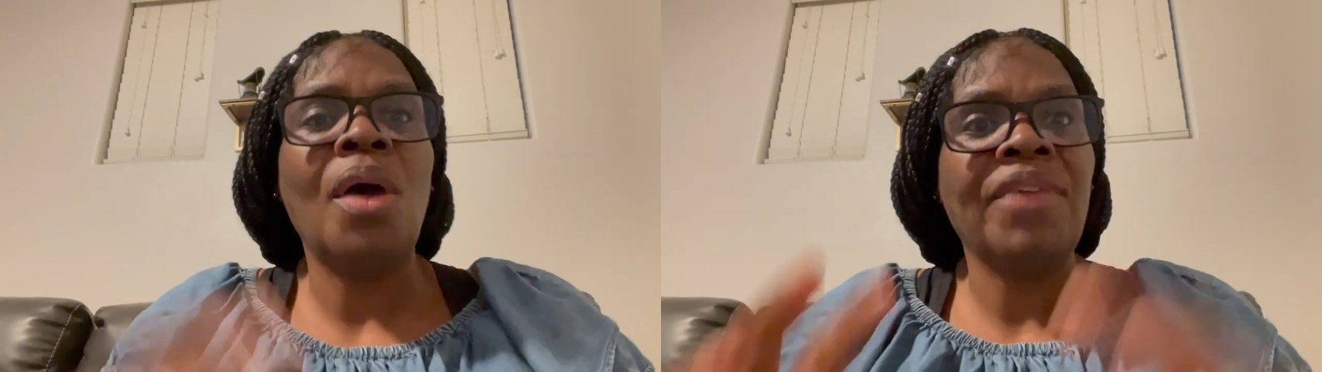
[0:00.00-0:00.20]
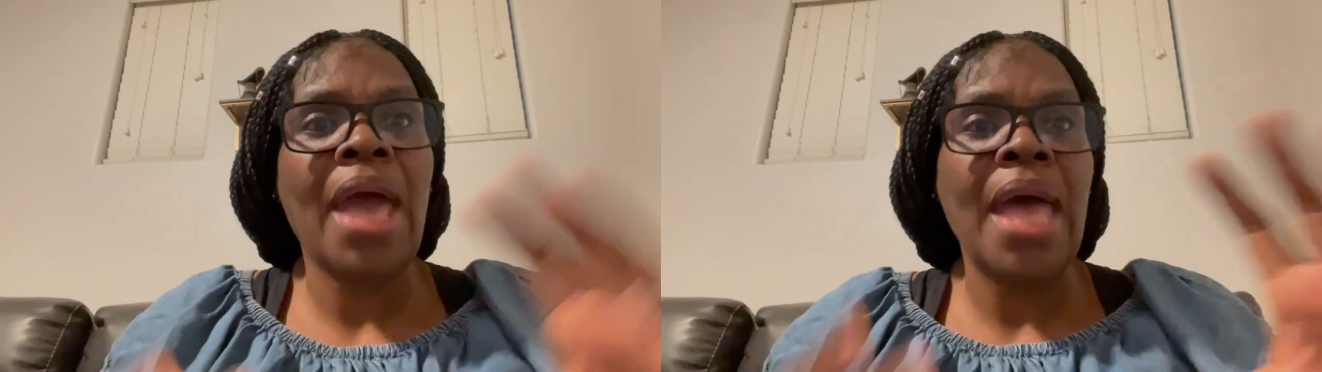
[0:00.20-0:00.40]

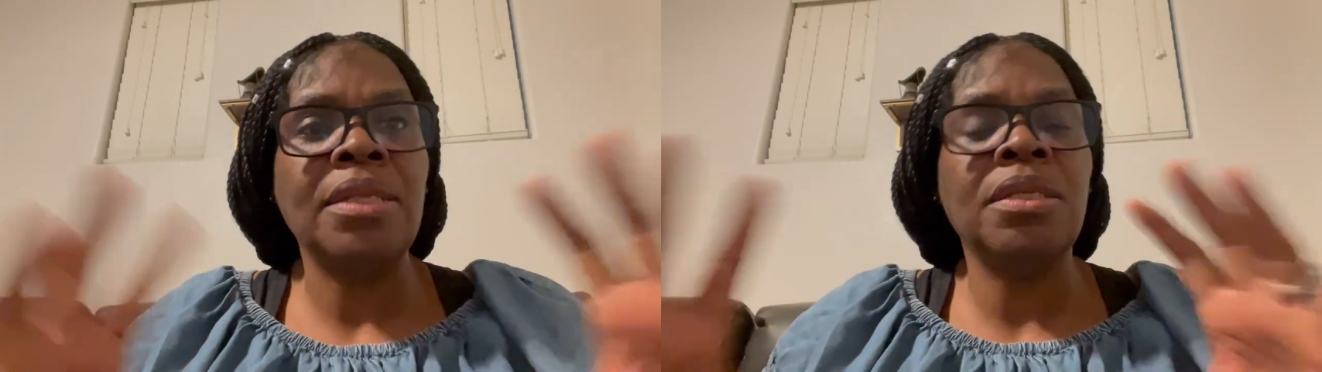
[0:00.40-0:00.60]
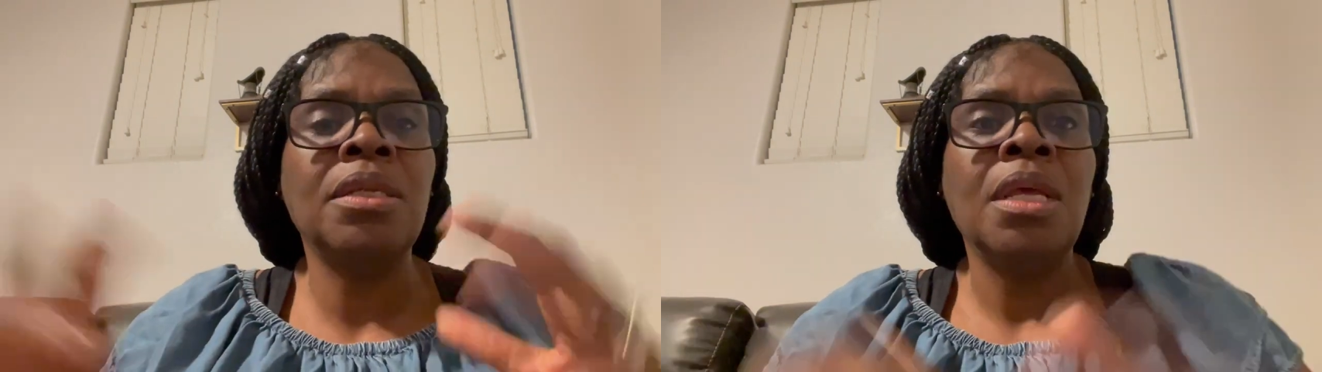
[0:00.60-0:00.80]
I've
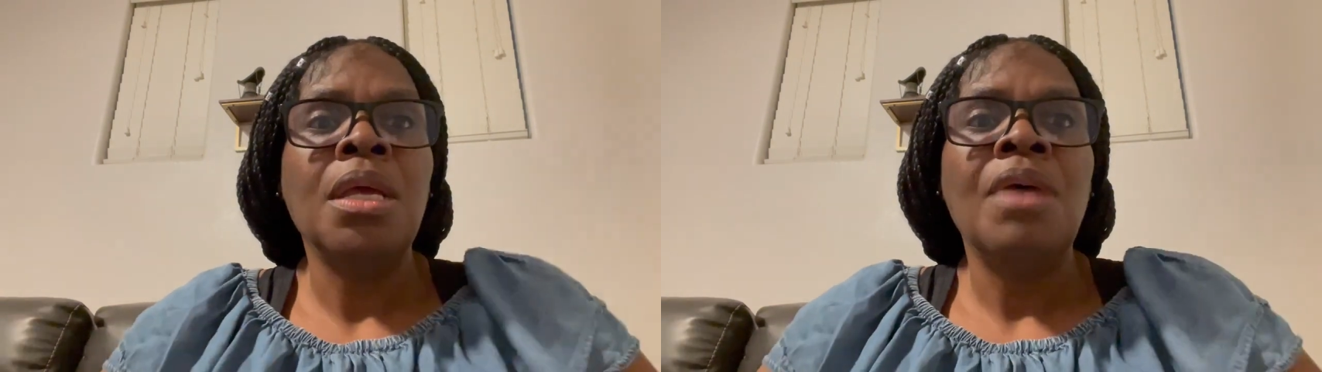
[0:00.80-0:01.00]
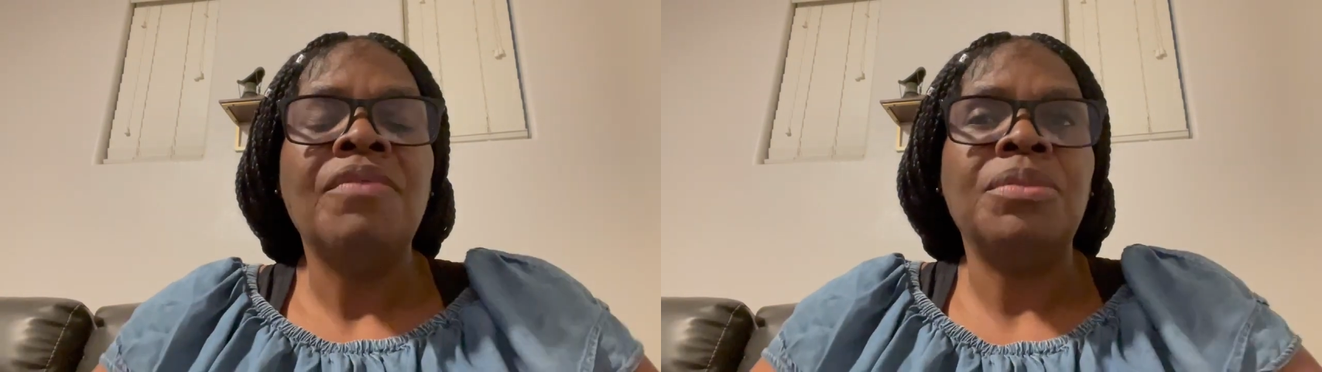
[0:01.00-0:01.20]
gotten
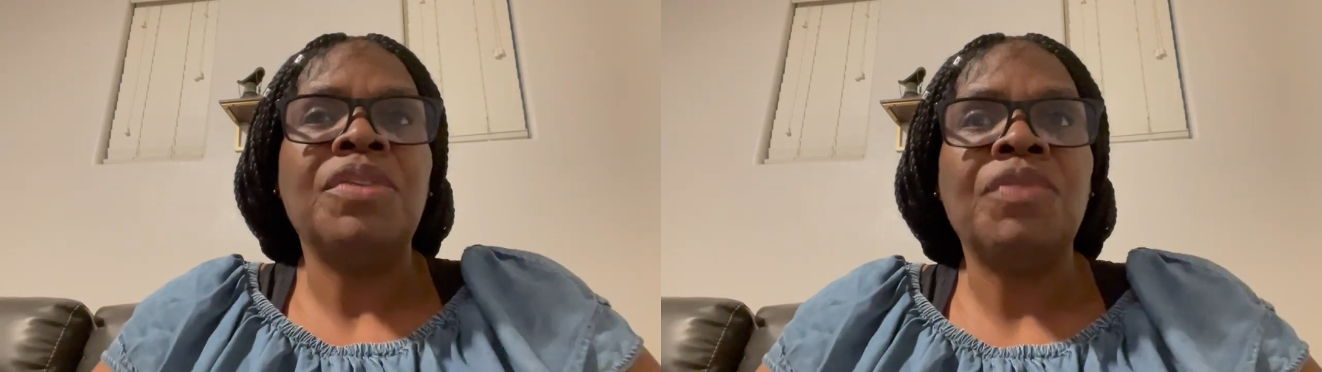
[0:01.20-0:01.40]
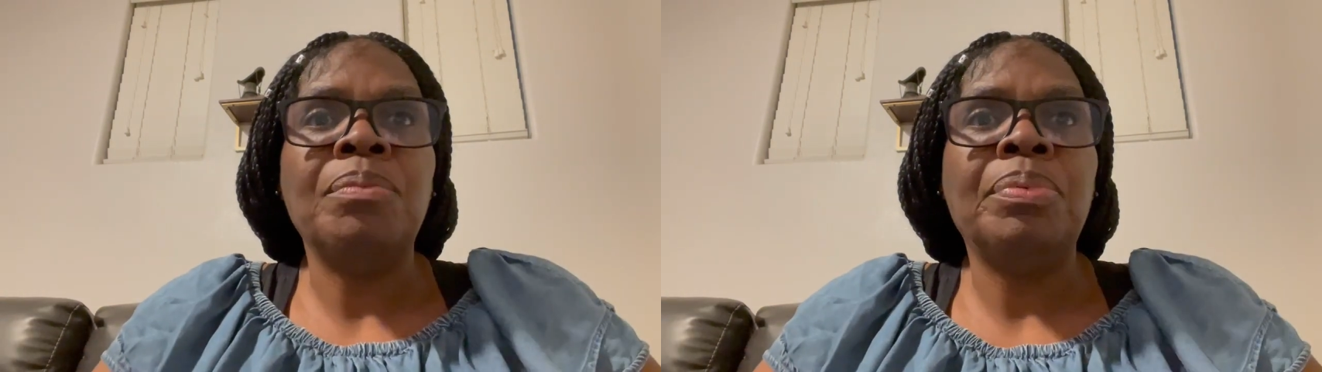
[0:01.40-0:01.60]
from
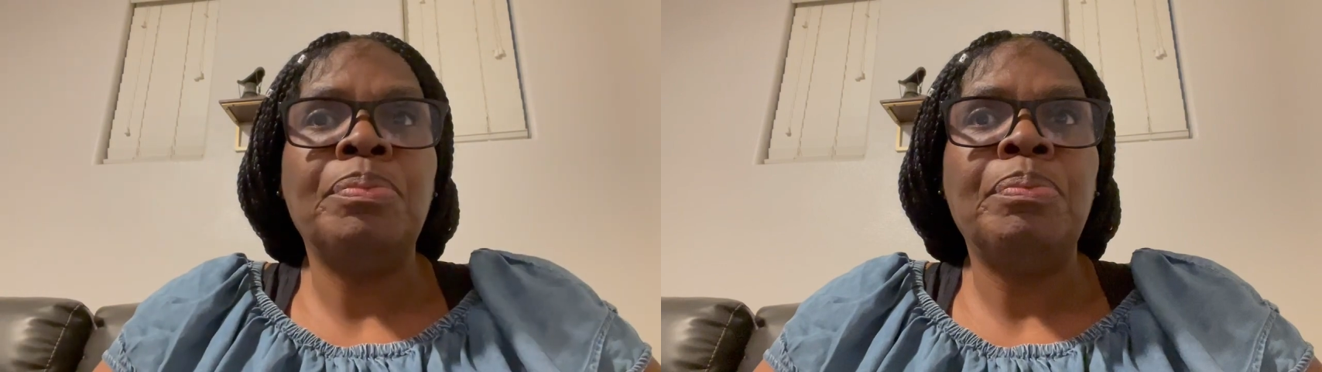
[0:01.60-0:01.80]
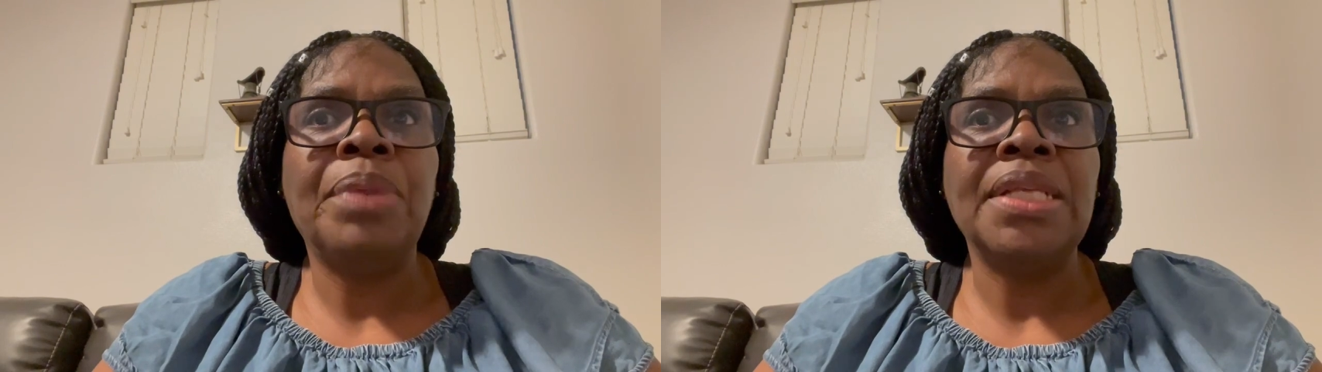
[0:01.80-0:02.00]
different
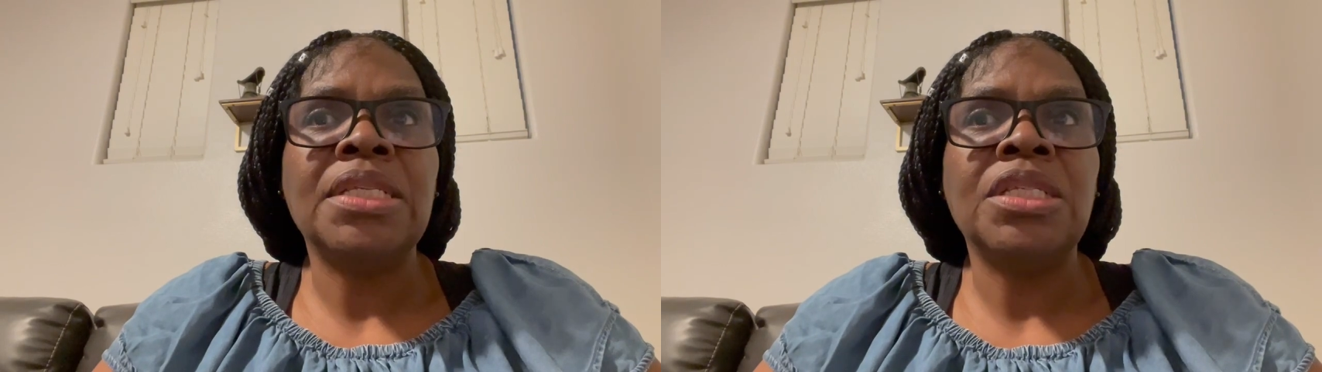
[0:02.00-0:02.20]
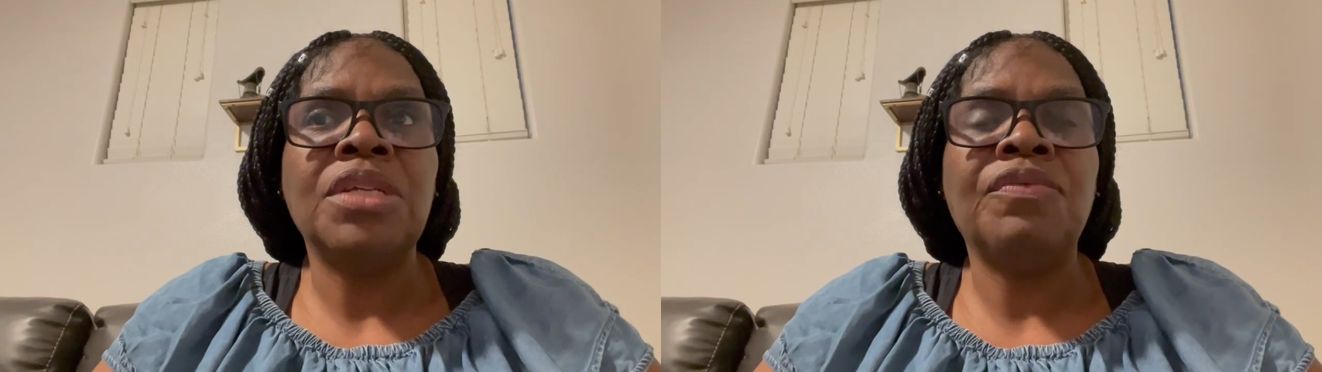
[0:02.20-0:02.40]

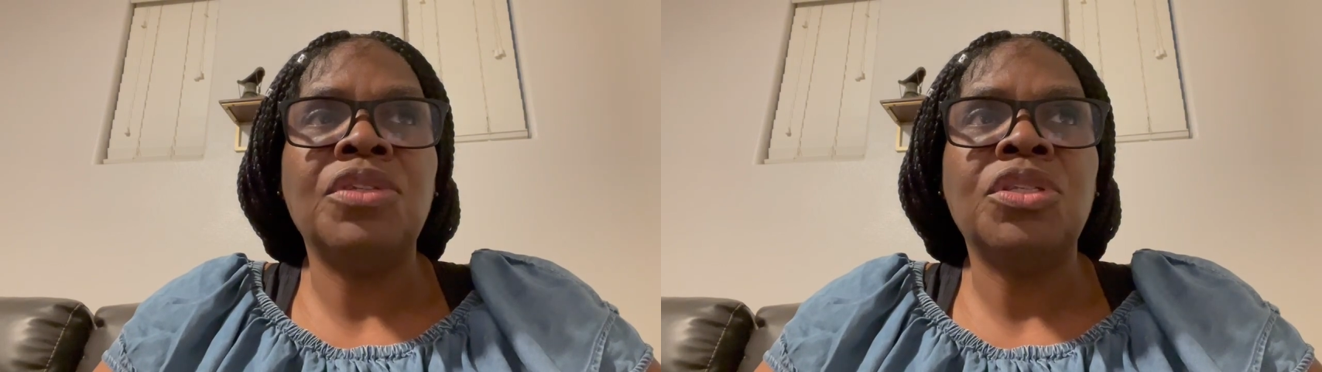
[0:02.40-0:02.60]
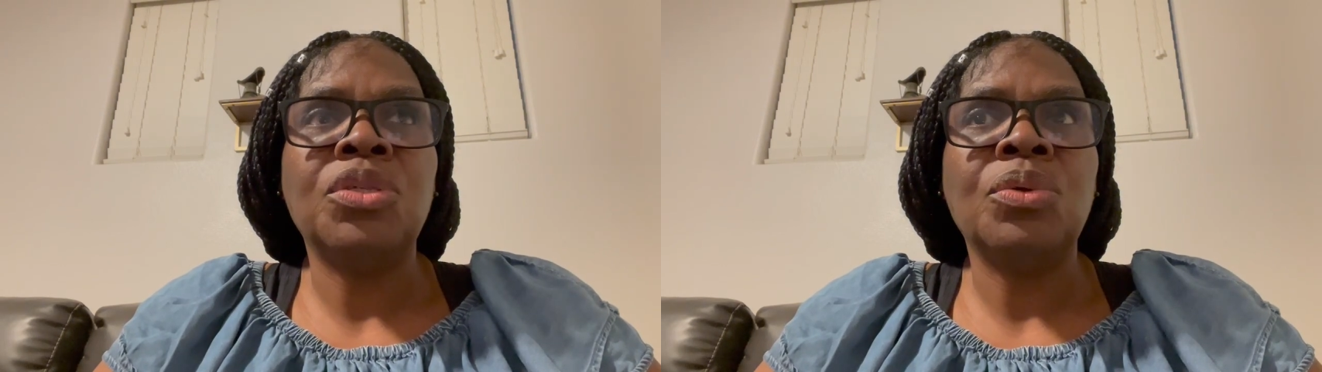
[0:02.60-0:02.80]
places,
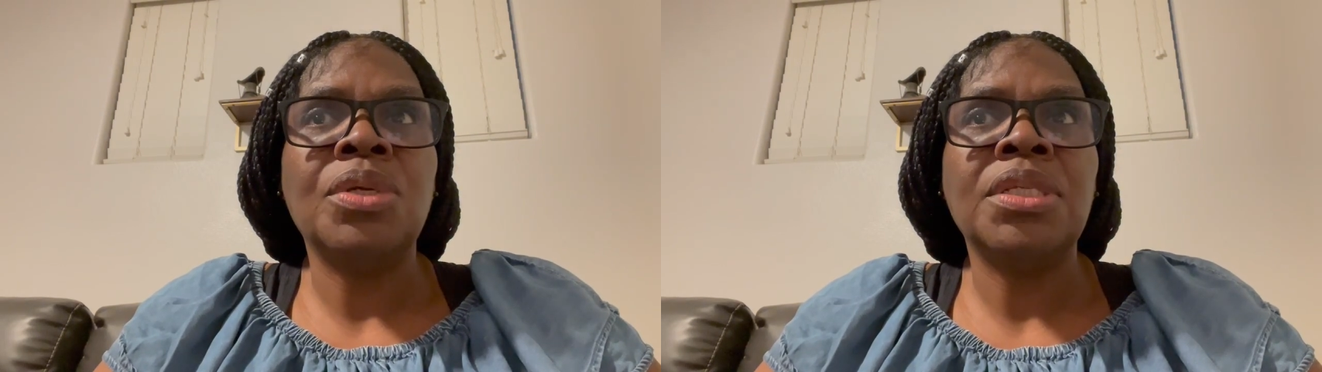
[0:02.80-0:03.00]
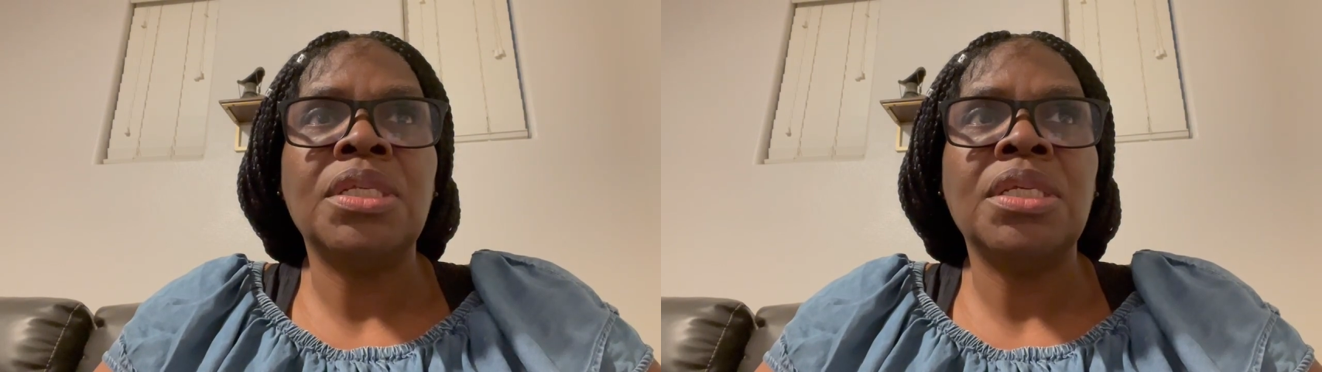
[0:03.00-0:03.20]
different
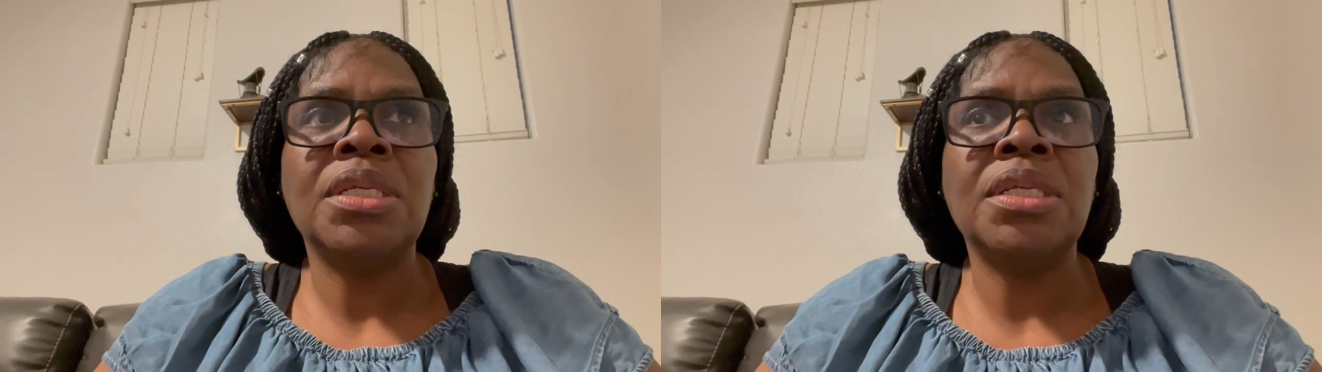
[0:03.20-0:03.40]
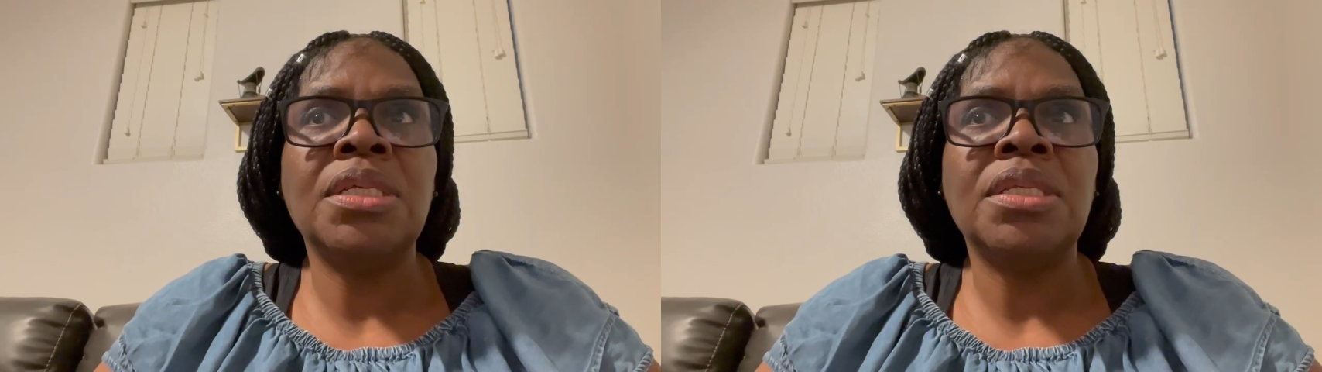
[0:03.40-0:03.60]

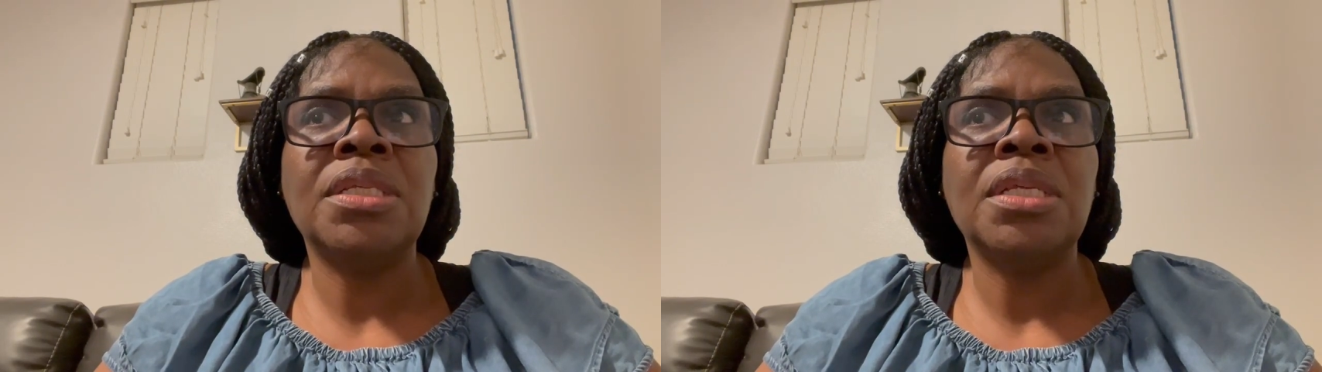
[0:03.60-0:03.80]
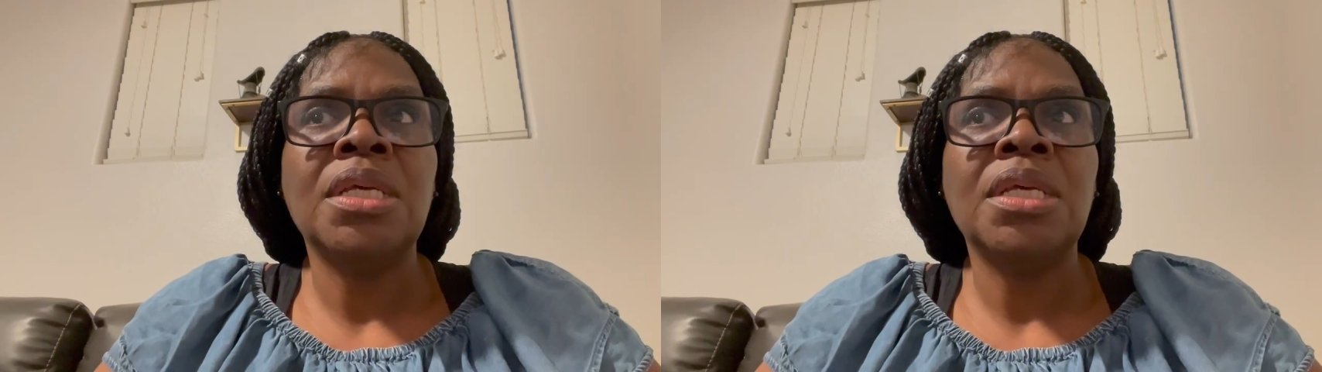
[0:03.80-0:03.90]
sources,